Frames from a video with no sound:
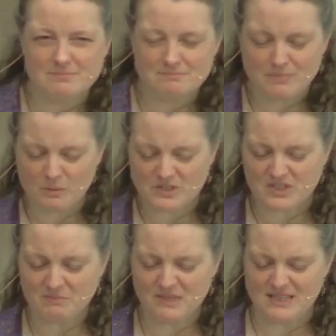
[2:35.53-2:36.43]
but with
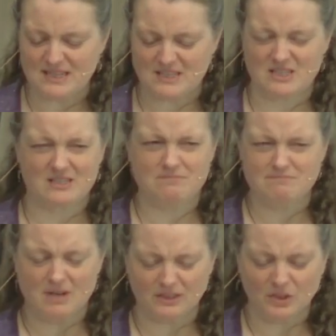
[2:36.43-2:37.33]
something that's
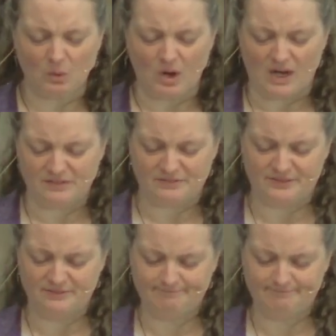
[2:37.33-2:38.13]
a little off.